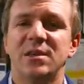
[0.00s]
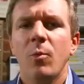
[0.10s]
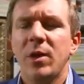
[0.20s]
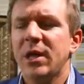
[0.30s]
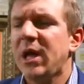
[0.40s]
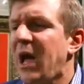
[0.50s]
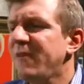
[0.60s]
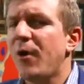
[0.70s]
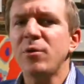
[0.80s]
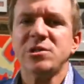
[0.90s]
When a guy
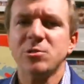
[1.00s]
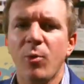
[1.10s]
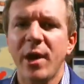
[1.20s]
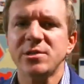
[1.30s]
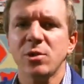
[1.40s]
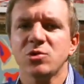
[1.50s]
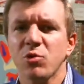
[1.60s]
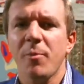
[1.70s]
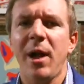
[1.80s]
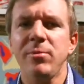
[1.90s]
votes twice who's a
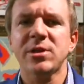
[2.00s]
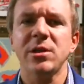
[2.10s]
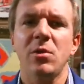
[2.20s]
Republican